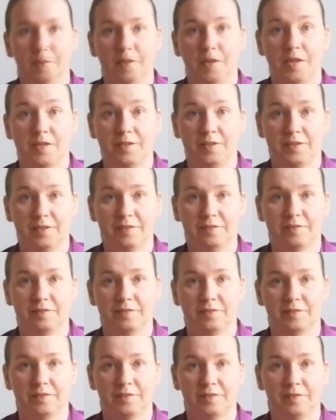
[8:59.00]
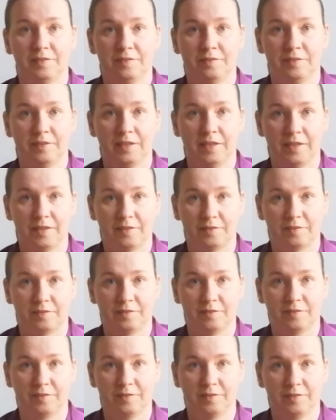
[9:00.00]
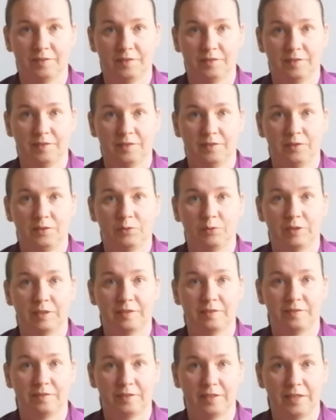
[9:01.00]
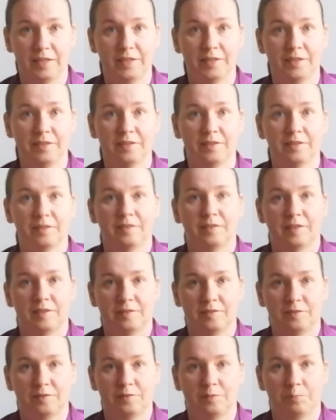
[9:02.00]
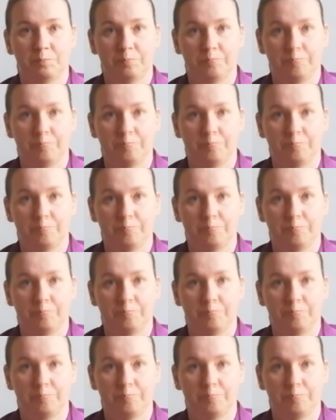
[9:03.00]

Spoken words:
And yes, in this case, you can say that's